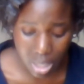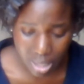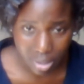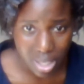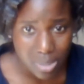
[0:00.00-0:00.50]
that
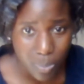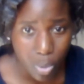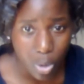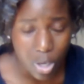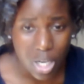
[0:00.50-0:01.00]
I liked
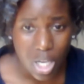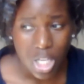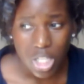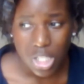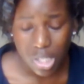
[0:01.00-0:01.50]
more.
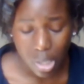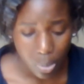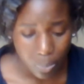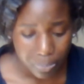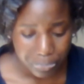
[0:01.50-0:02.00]

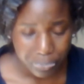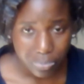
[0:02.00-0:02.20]
So